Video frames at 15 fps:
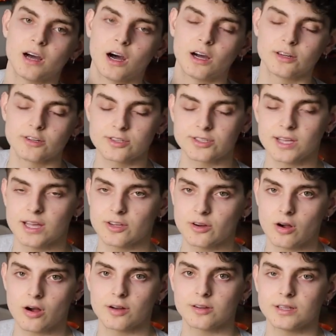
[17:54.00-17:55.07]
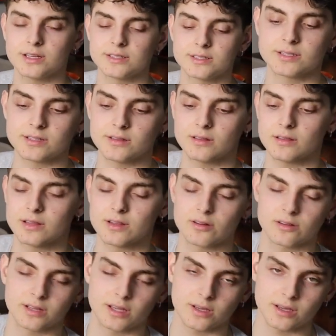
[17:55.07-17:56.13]
understand your audience
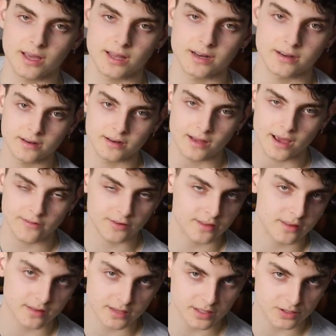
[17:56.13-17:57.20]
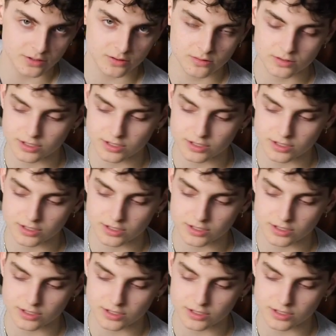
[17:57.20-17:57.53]
literally and everything they do.